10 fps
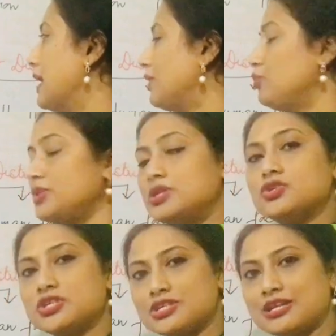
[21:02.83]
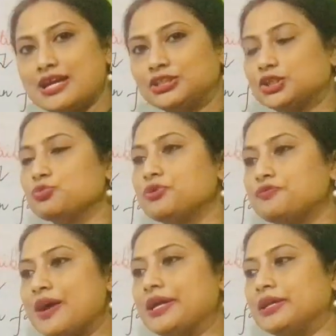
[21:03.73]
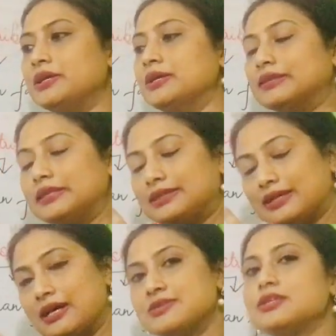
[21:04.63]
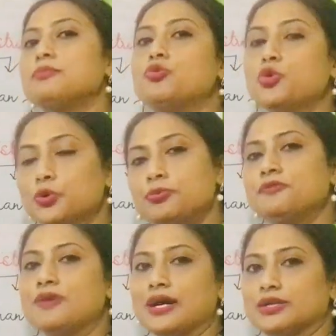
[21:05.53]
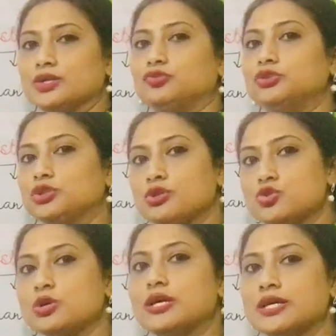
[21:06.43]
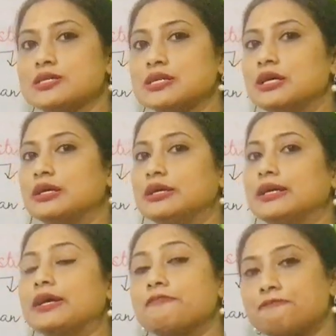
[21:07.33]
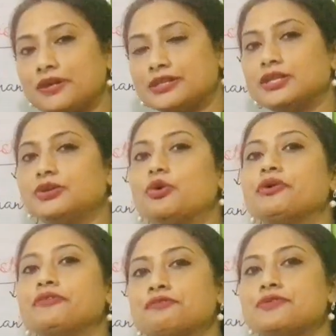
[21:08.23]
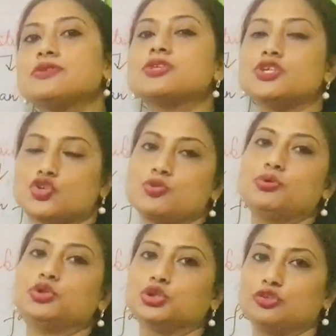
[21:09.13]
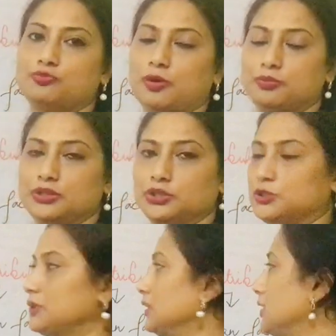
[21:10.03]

And with this interaction, we find that are some human factors which also has affected or influenced the distribution of population.